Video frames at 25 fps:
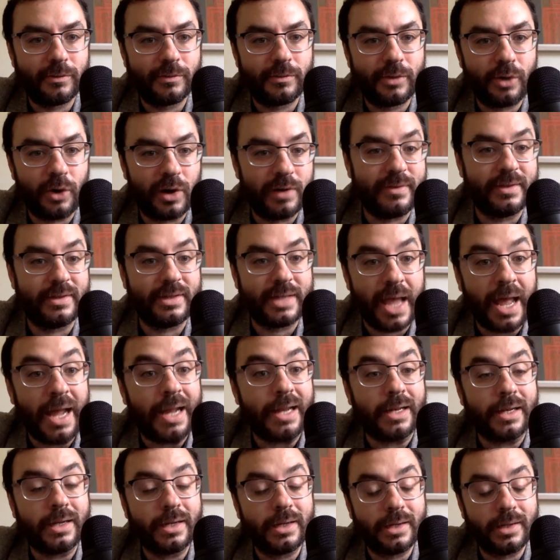or even
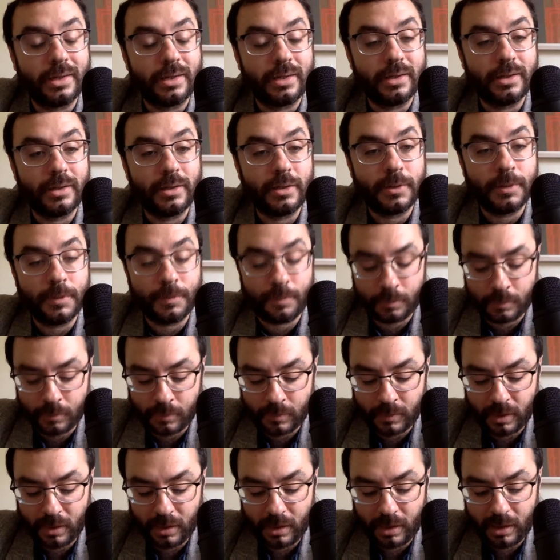10.
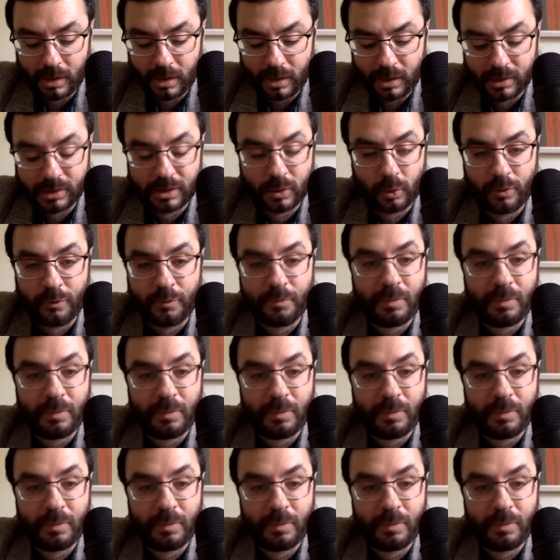So if